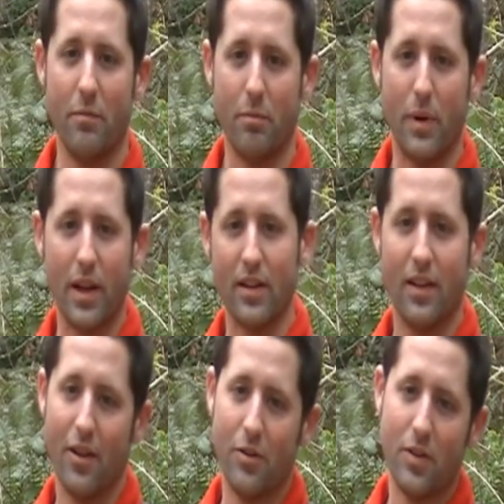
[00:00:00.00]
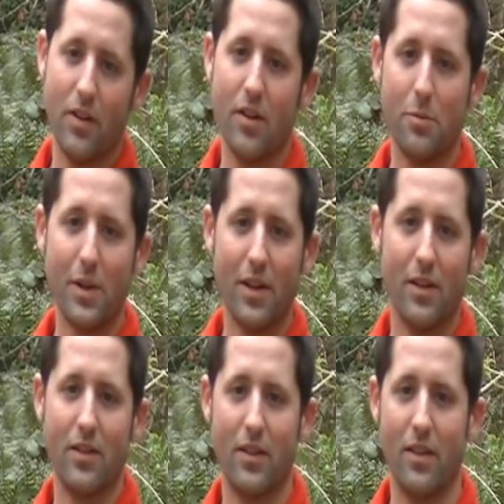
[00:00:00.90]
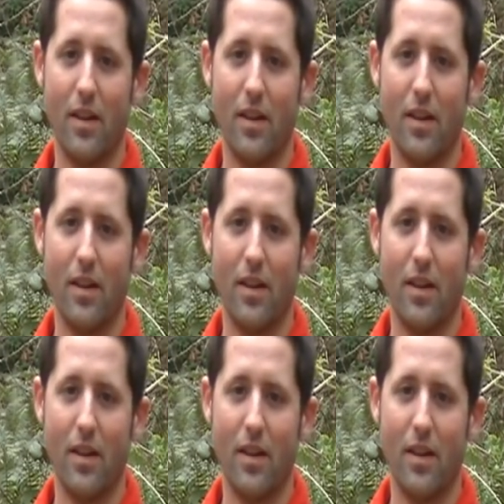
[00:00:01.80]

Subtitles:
but I can tell you it's good because